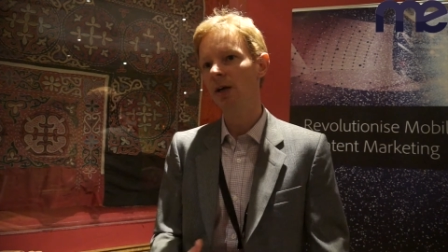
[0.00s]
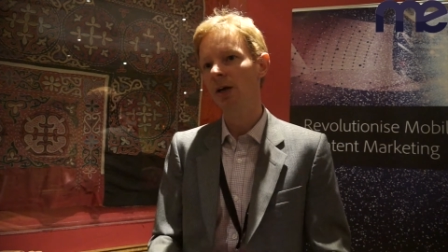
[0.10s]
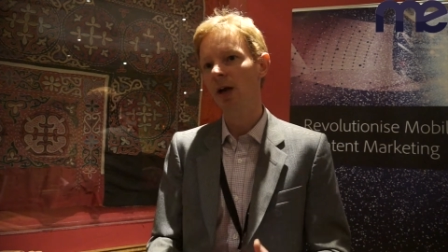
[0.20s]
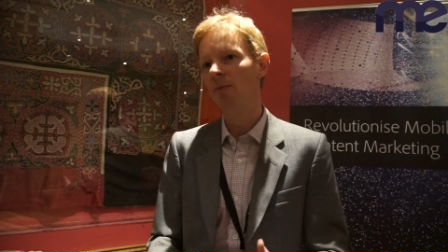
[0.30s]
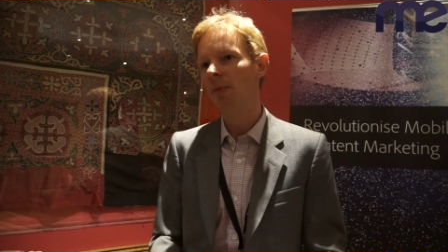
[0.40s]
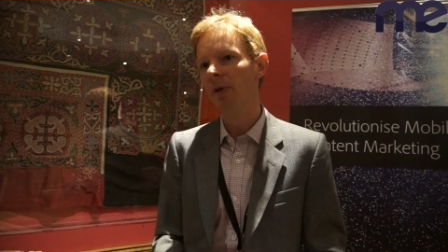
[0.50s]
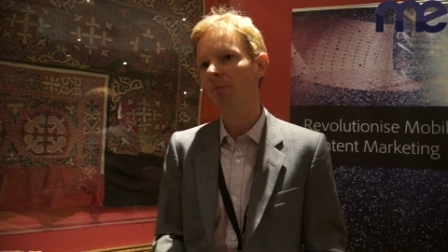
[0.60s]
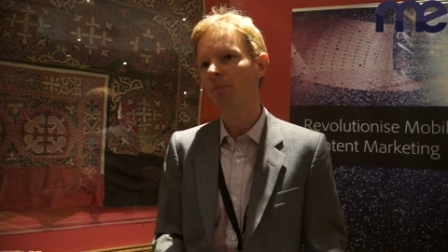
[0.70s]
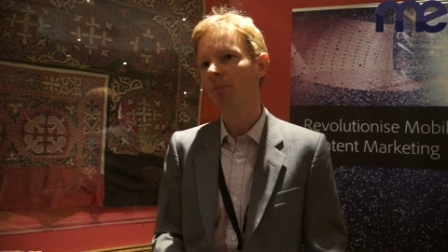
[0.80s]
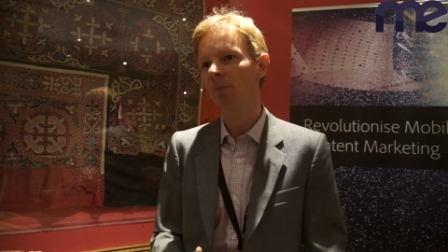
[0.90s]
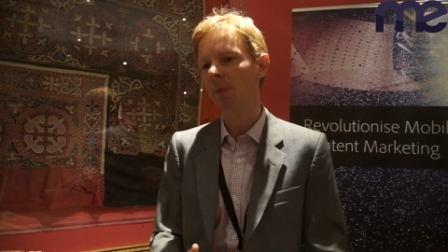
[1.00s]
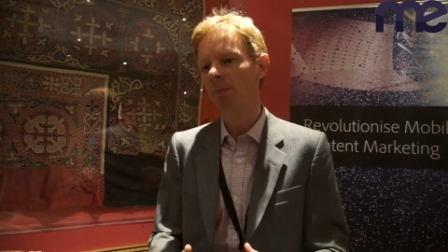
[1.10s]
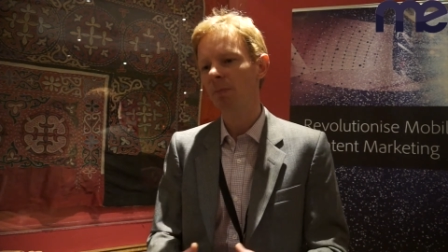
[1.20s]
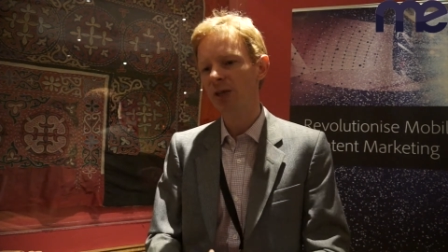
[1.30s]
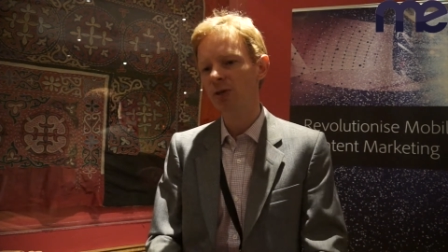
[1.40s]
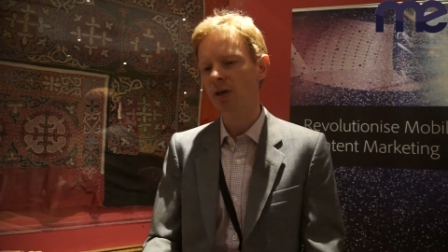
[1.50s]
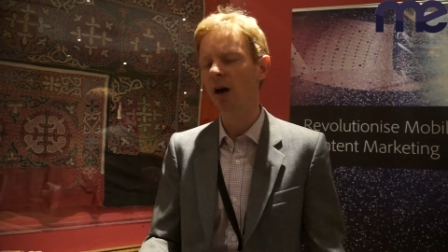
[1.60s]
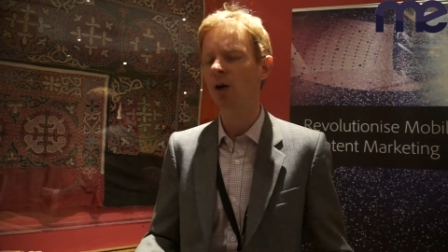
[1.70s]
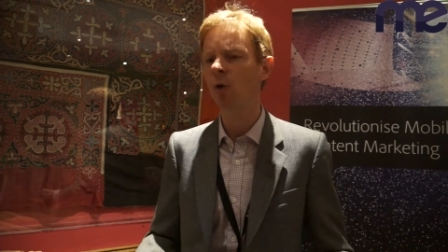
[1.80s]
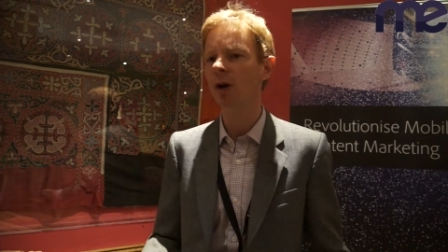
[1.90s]
you know, make sure it's
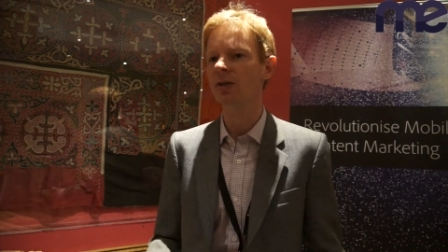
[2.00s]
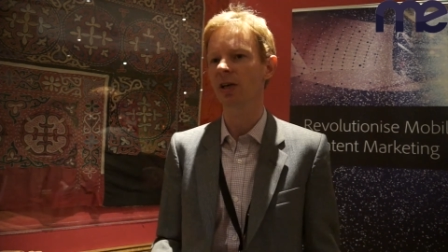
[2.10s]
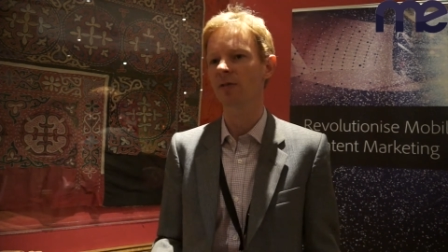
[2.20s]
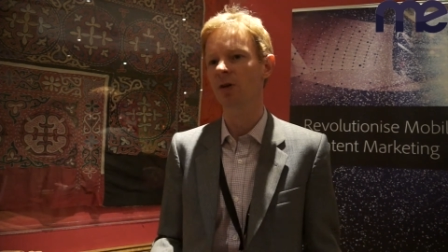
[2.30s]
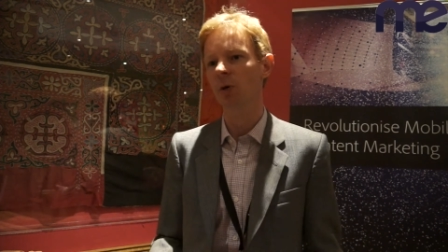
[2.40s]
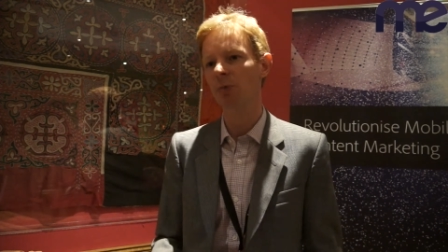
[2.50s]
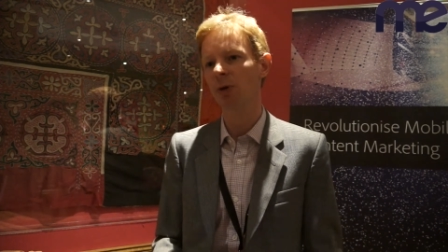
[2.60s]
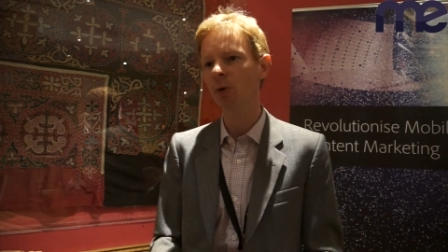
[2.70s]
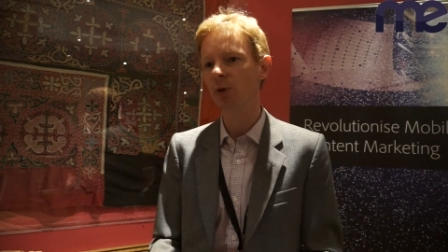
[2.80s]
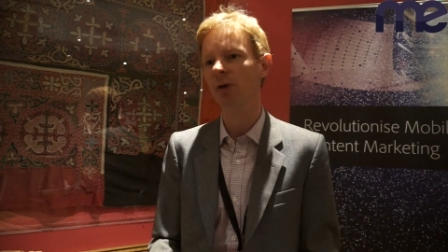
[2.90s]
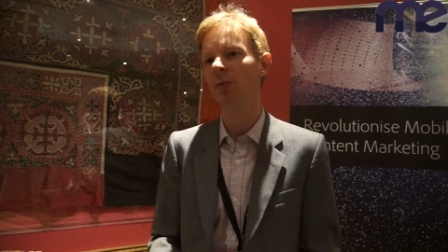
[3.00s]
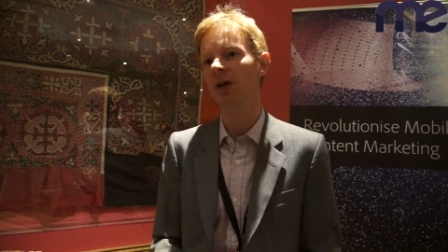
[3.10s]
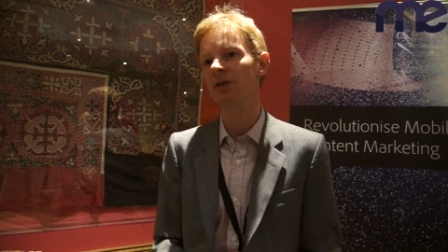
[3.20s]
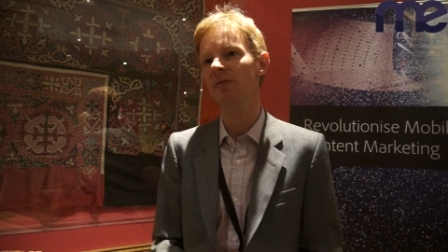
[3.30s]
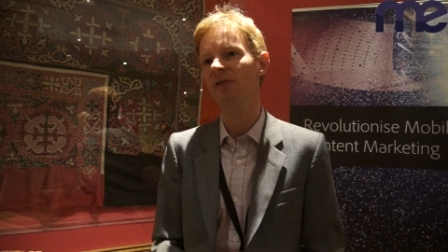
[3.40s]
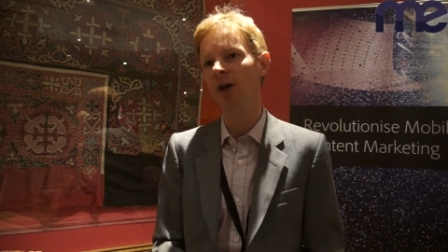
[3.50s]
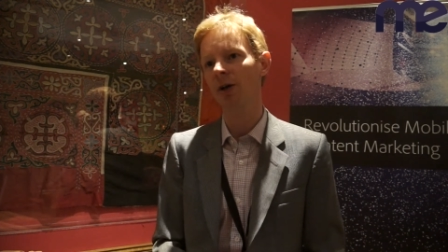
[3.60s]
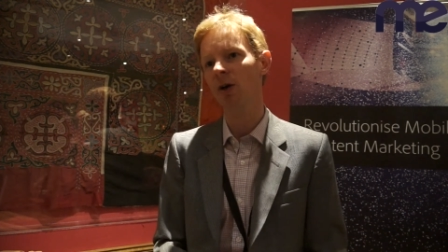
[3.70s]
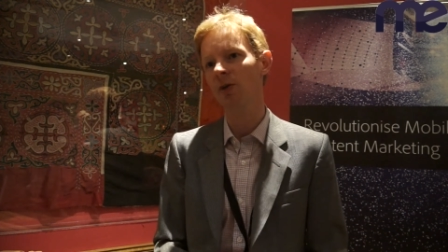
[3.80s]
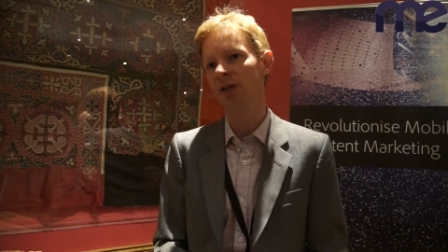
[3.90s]
high quality of course, but also put in some
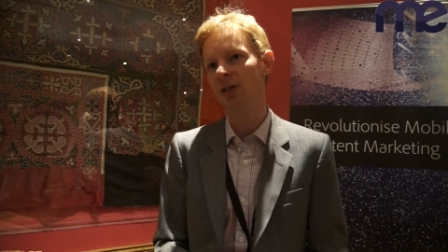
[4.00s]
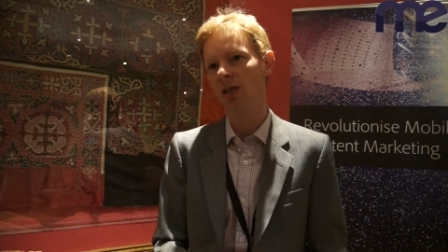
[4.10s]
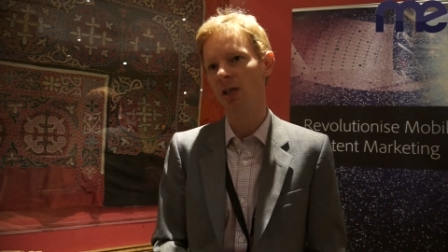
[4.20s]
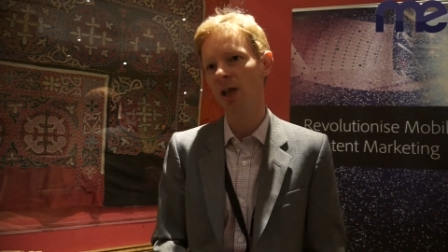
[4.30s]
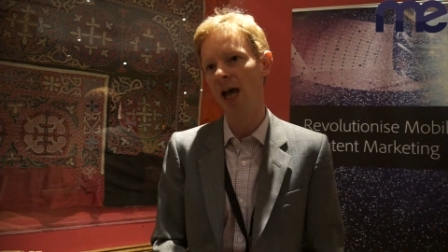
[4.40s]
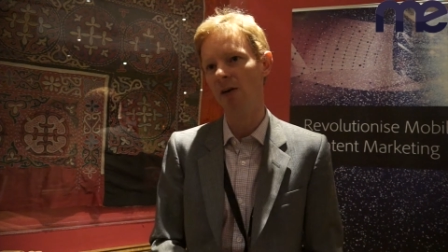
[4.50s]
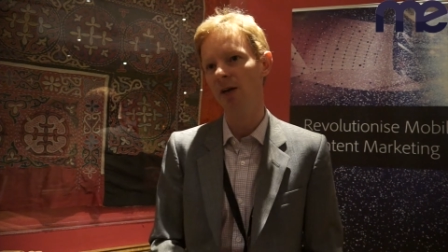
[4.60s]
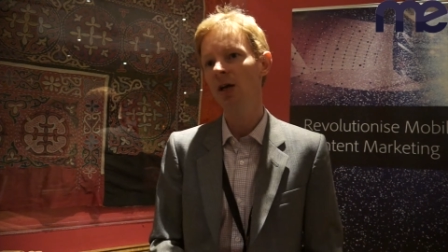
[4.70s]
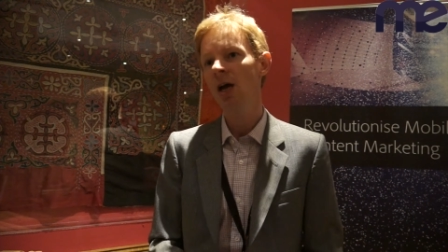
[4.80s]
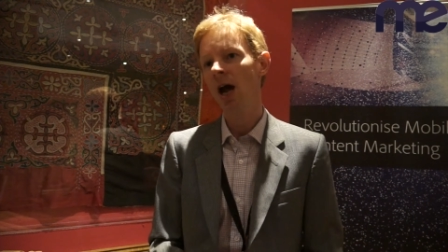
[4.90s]
fun content in there and,